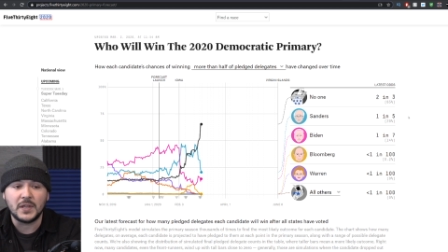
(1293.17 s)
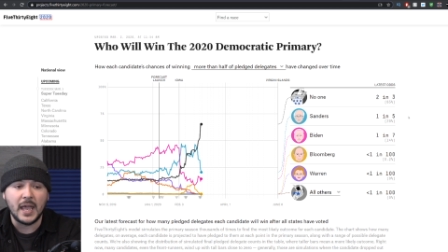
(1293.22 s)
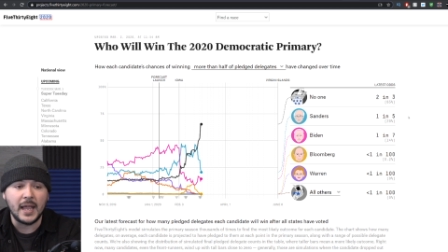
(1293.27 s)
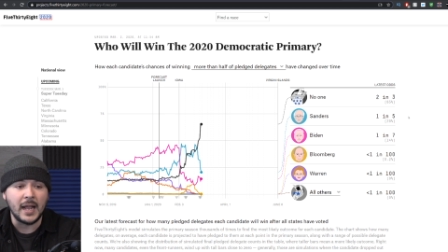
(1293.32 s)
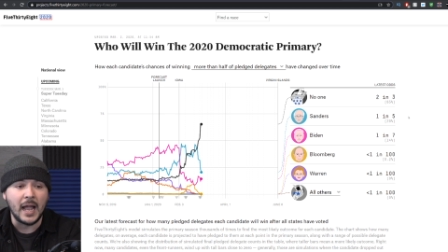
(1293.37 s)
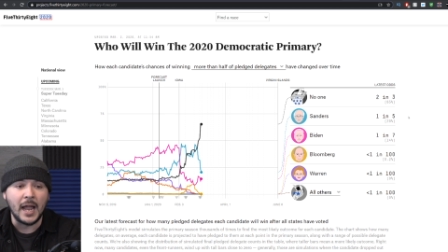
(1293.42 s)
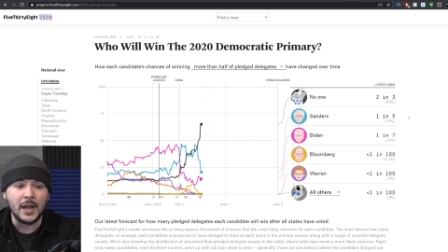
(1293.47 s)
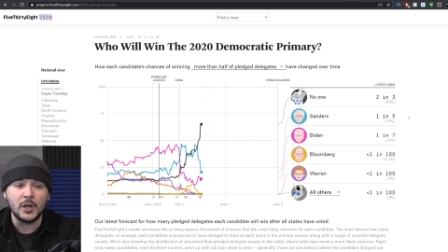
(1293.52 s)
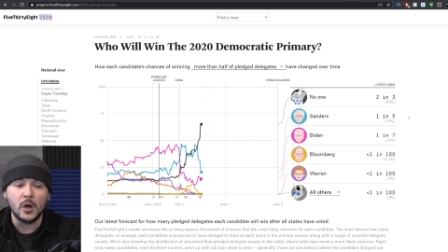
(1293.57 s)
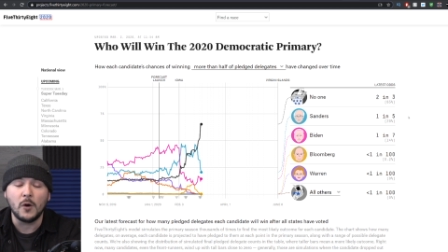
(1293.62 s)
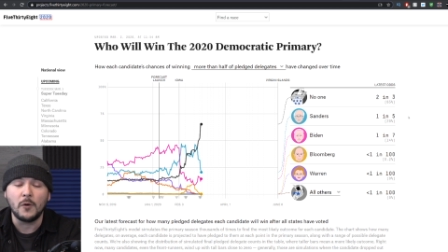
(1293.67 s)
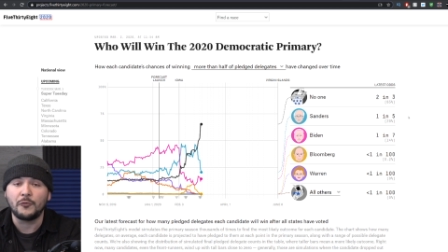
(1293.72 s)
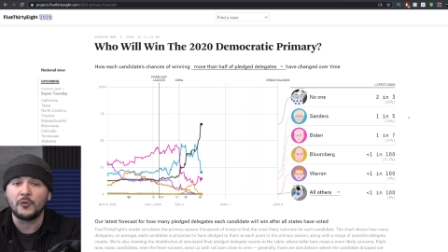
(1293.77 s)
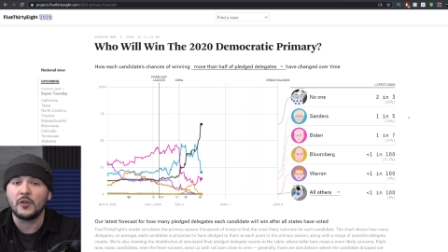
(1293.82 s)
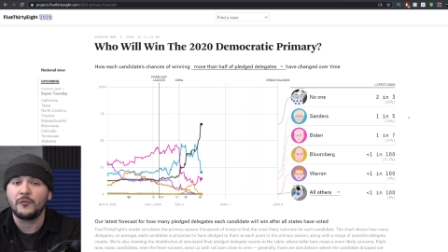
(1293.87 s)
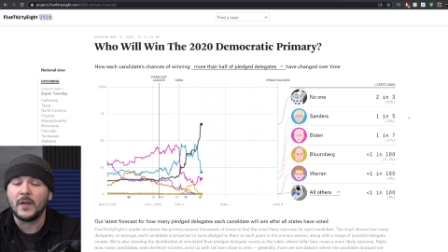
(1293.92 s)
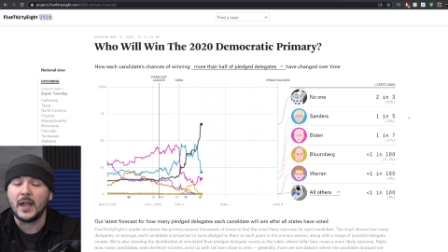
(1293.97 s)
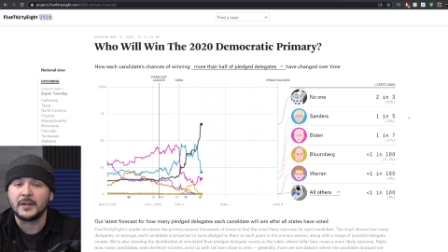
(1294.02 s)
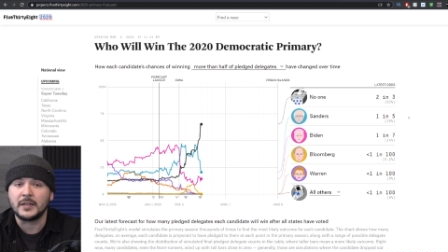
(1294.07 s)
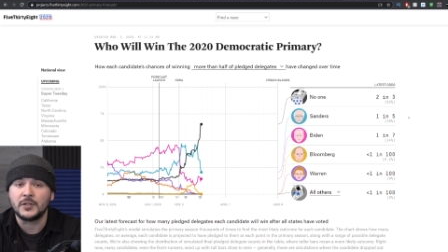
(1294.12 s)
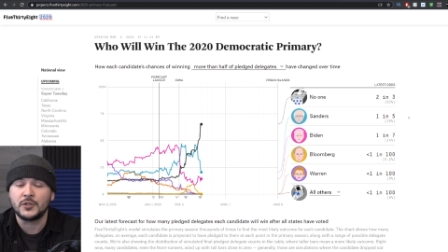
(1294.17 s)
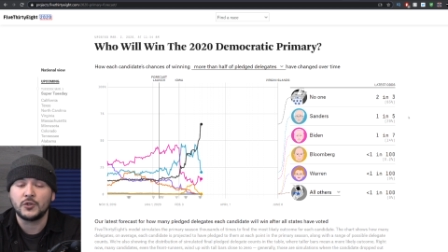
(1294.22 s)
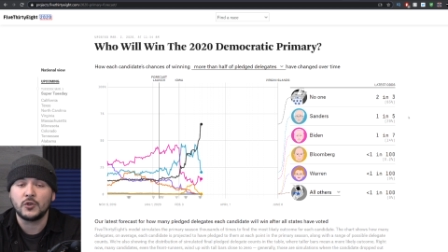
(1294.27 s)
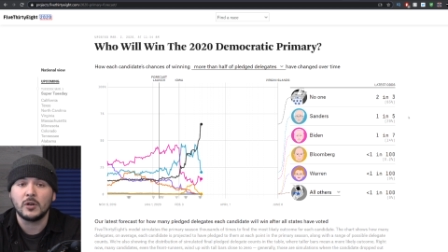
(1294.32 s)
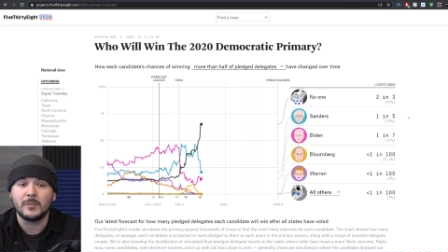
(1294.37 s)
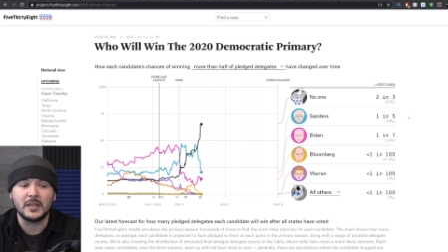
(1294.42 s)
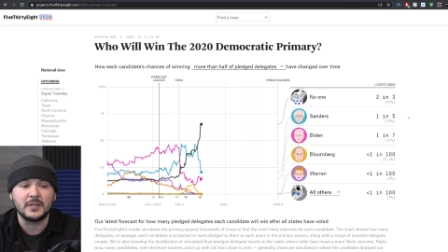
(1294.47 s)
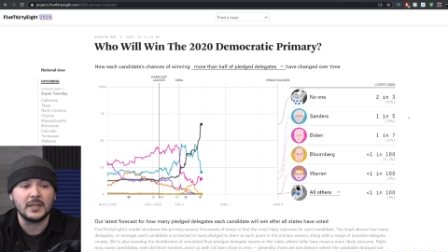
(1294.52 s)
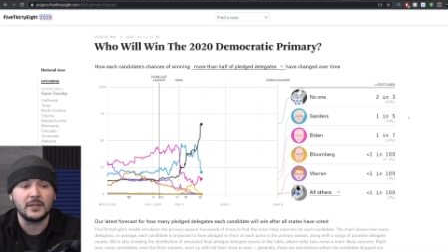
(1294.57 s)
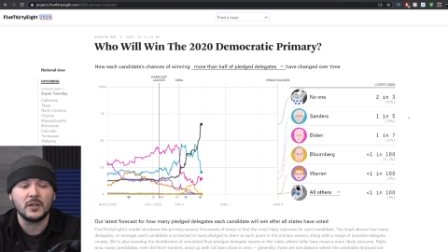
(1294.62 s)
saying I know for a fact it's
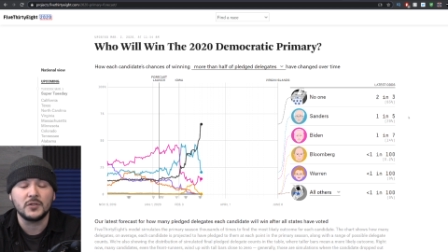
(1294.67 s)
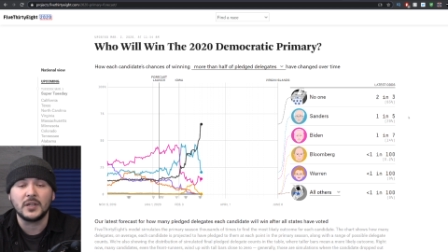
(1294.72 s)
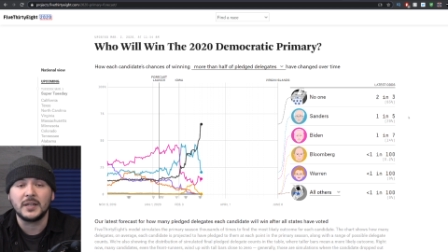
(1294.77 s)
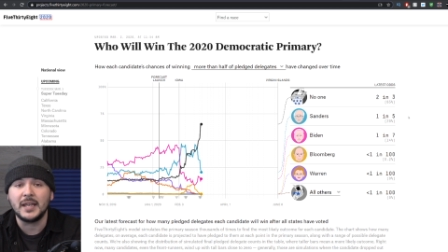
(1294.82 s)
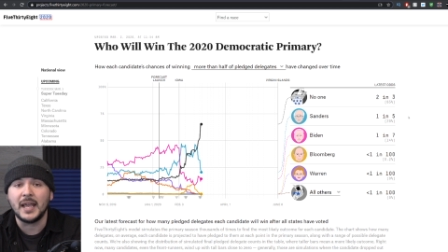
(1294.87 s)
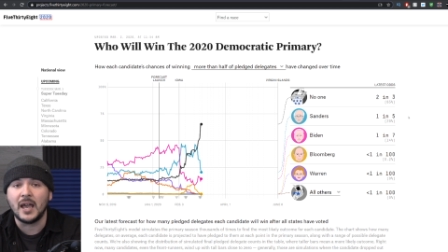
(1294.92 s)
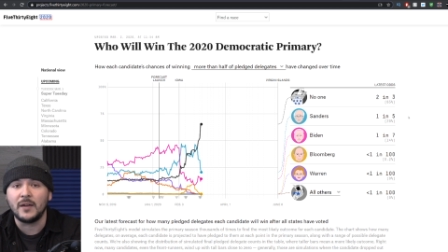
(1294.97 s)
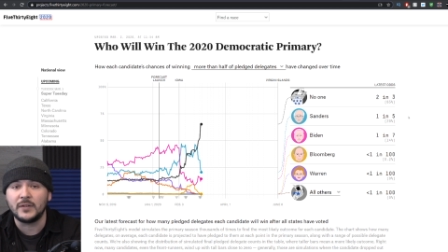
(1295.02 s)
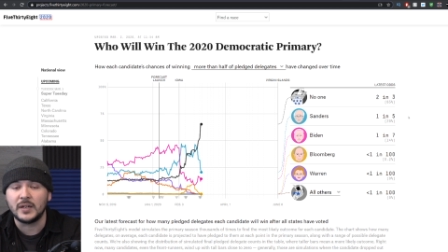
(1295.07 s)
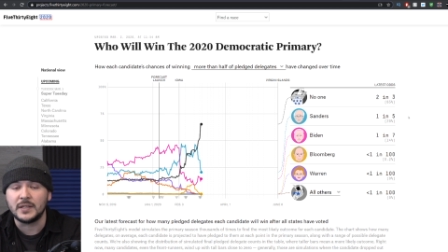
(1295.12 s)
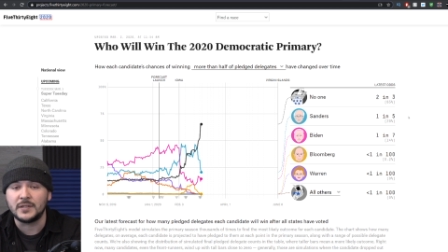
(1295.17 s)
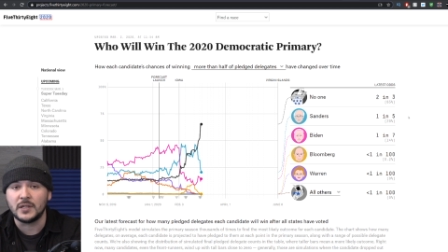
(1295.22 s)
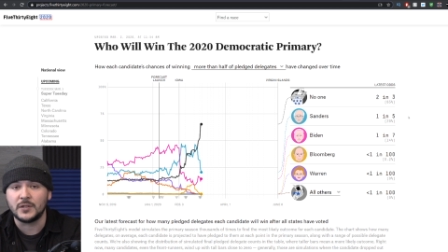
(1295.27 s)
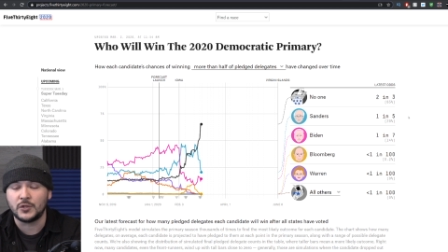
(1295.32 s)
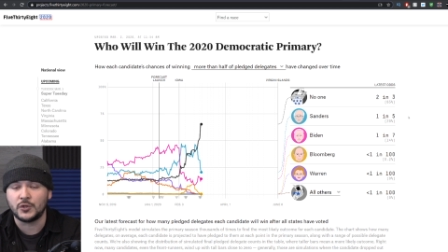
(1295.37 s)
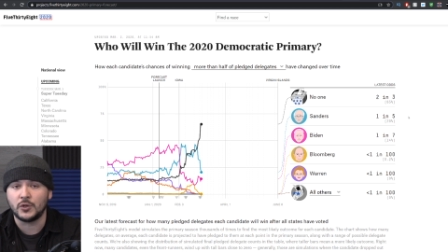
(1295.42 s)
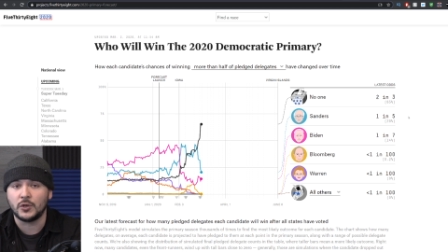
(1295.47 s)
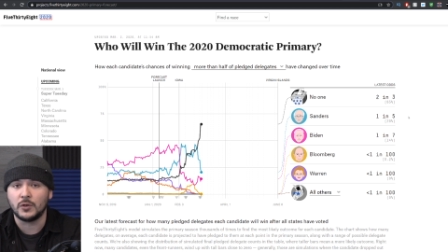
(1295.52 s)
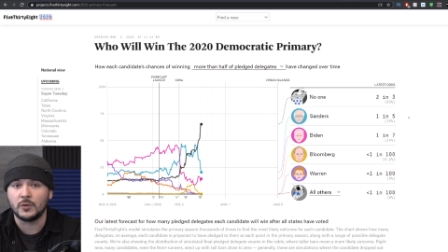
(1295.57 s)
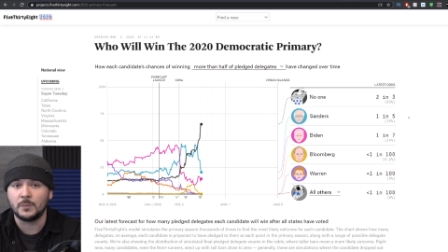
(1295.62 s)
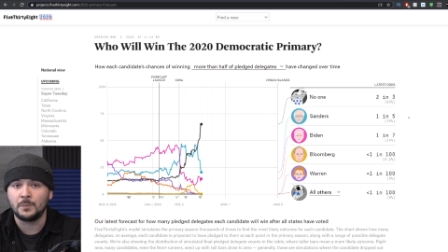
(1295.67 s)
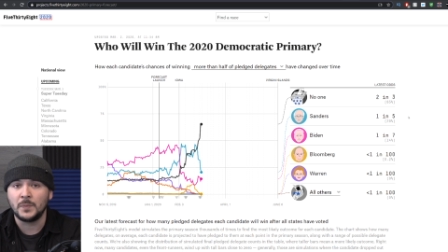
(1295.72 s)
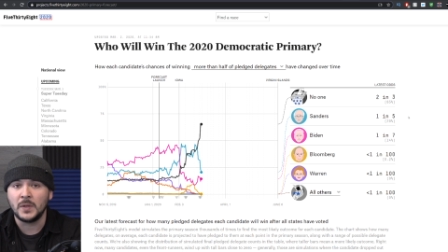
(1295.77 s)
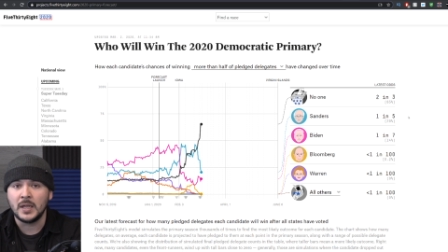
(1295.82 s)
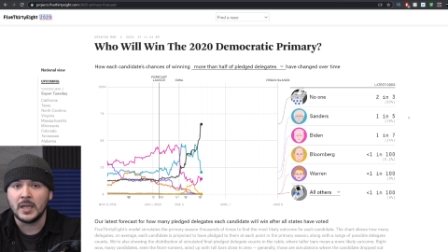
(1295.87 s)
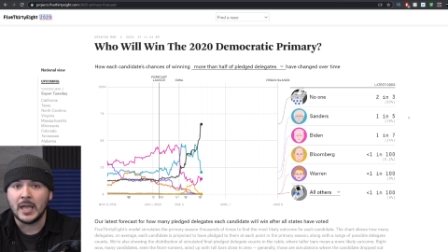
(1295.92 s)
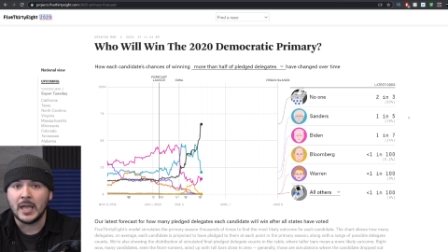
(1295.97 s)
true. I'm not saying there's any evidence it's true.